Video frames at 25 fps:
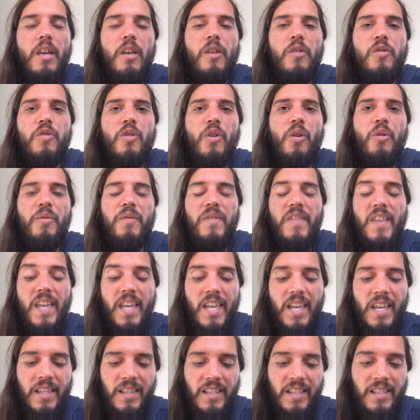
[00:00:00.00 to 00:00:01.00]
So
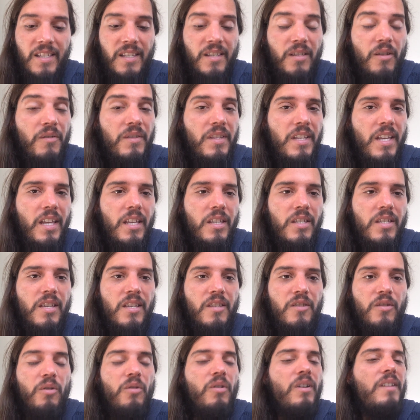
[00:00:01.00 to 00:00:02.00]
then, this is our nature.
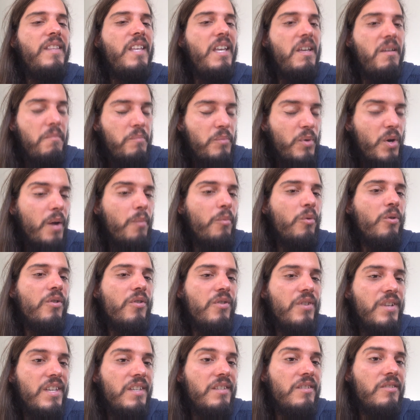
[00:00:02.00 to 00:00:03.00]
So the
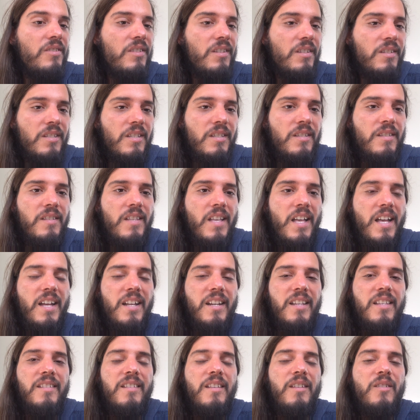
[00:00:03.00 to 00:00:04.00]
primordial instinct is
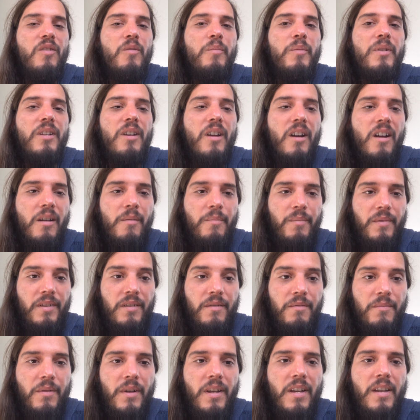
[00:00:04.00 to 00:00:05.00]
that, is the human
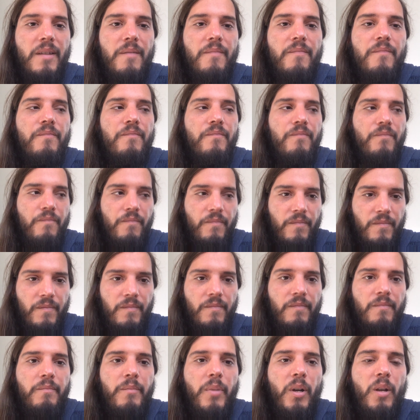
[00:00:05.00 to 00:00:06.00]
heartbeat, right?
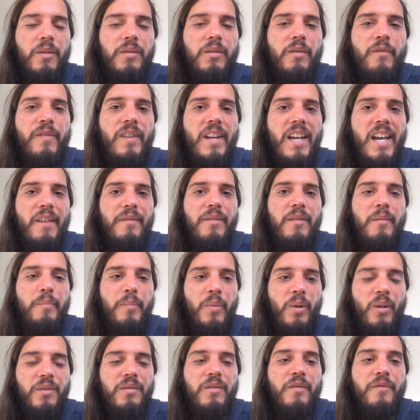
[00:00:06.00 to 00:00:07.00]
pulse of life, the
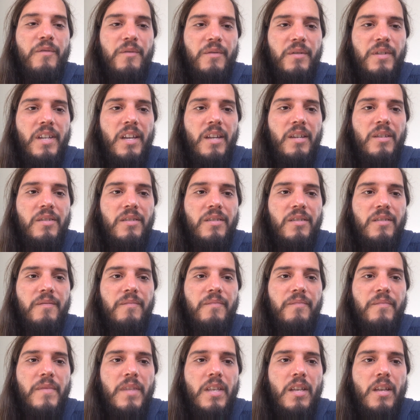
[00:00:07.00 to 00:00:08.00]
pulse of
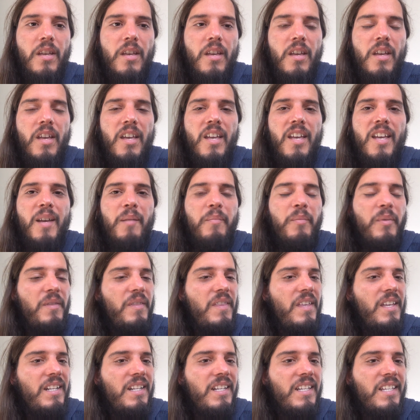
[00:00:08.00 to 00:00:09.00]
creation. But
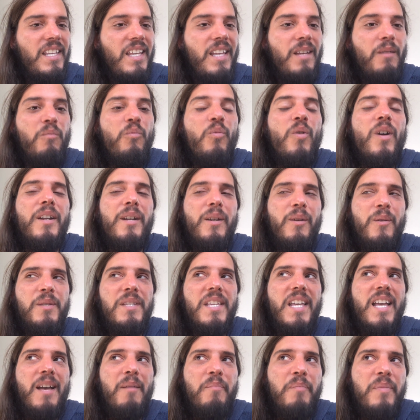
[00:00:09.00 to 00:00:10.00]
then again, what
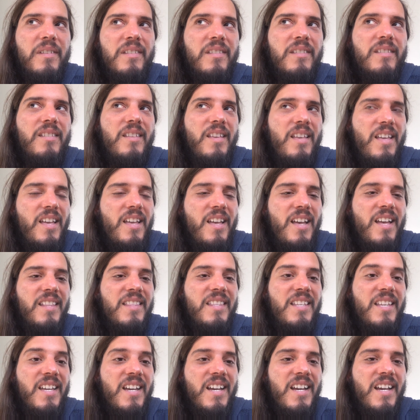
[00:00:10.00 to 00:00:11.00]
else happens
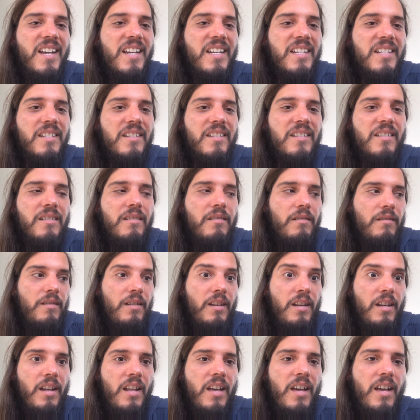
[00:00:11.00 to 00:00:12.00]
at the heart?
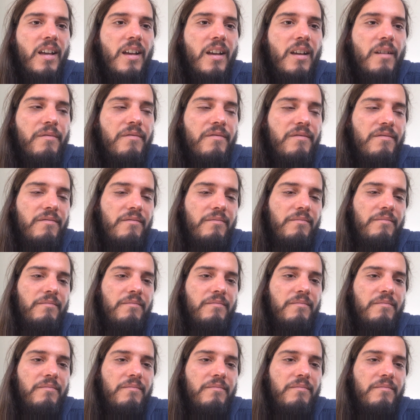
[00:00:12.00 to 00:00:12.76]
Love.